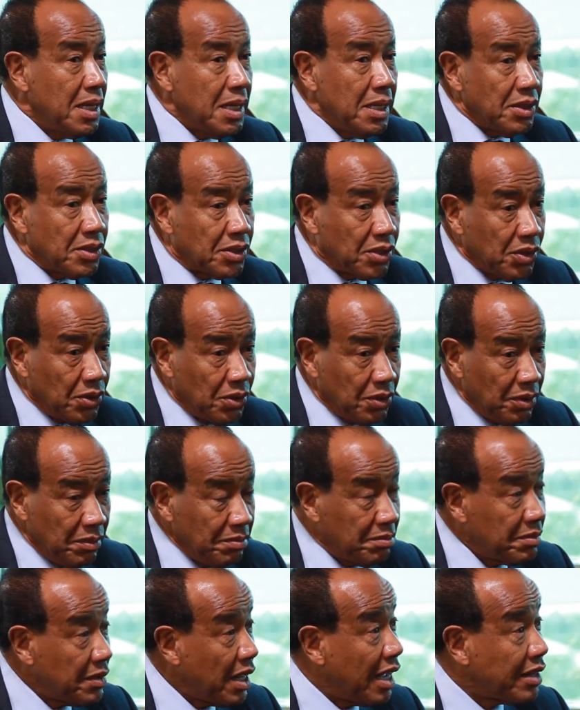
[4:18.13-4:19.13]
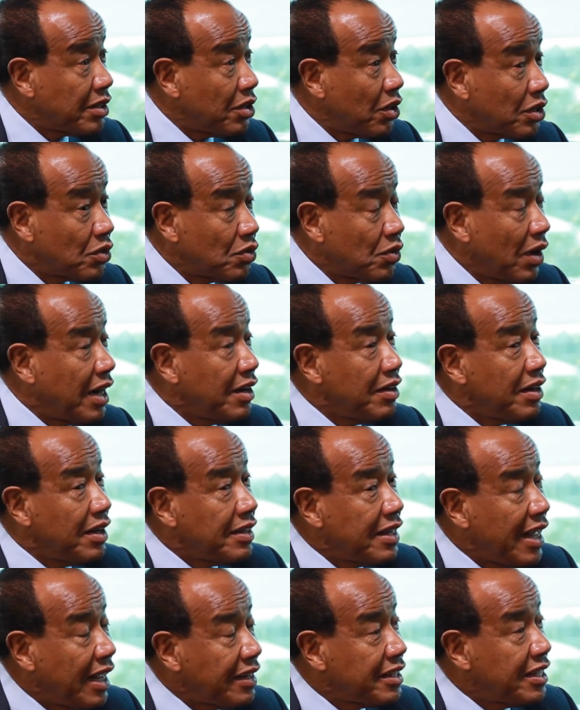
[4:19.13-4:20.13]
So I thought, and
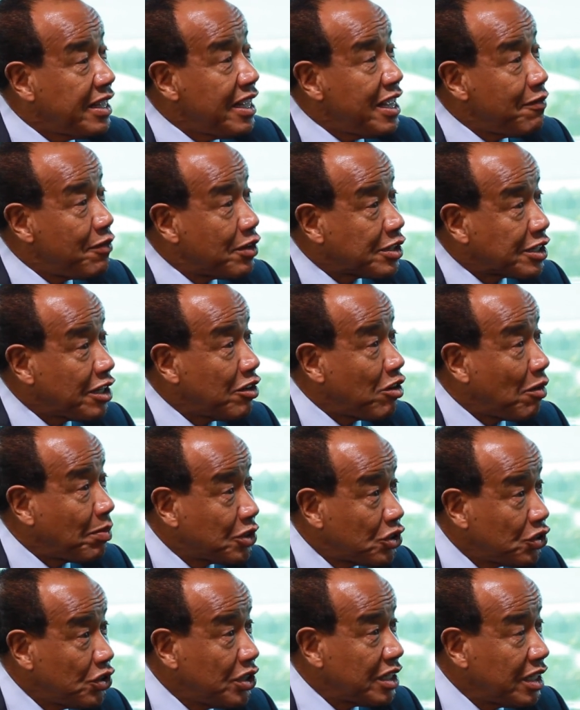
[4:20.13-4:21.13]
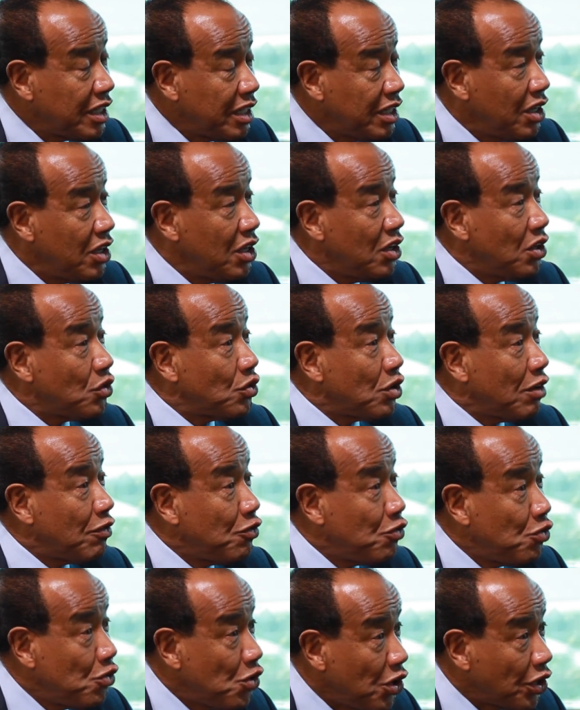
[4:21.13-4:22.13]
that gave us an opportunity to have
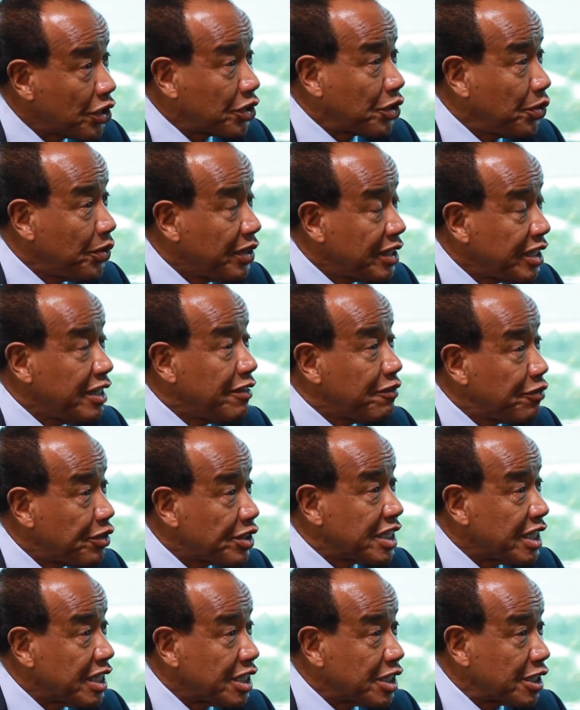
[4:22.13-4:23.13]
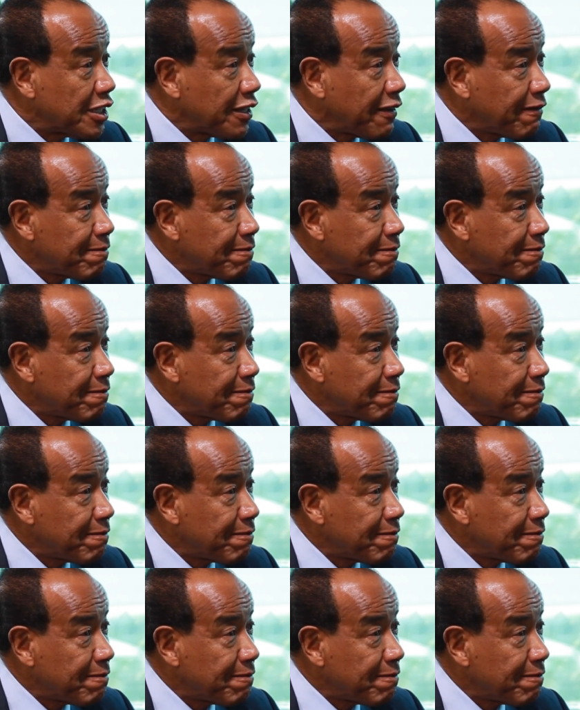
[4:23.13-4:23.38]
worked with Infosys.